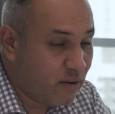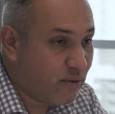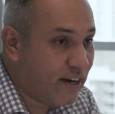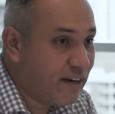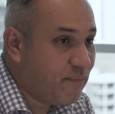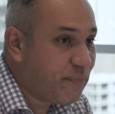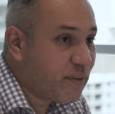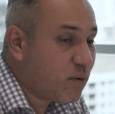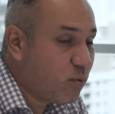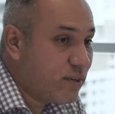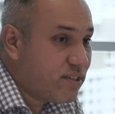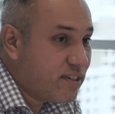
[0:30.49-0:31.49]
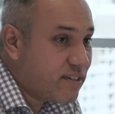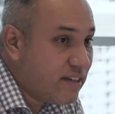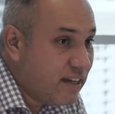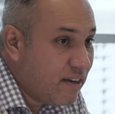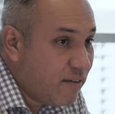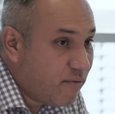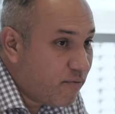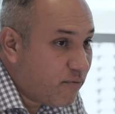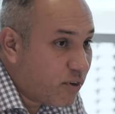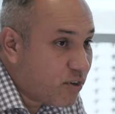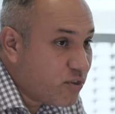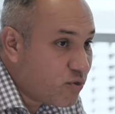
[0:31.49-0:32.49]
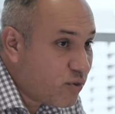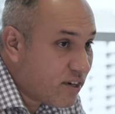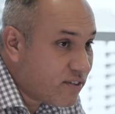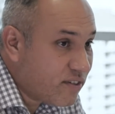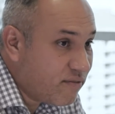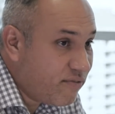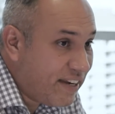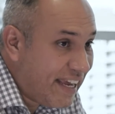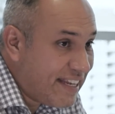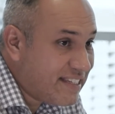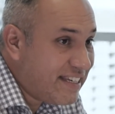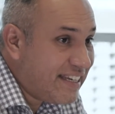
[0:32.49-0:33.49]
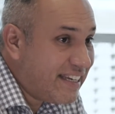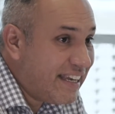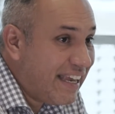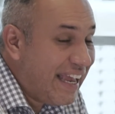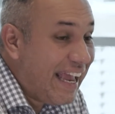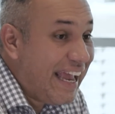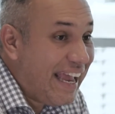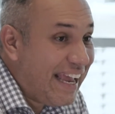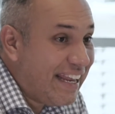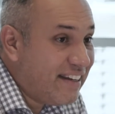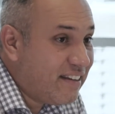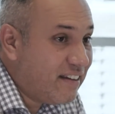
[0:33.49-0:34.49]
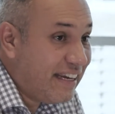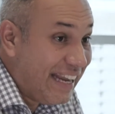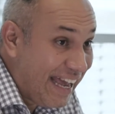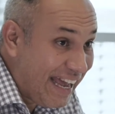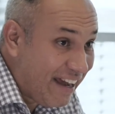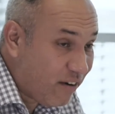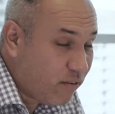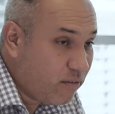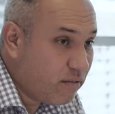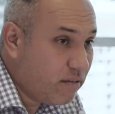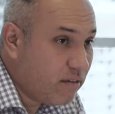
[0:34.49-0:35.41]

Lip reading: right? Which is for construction financing and now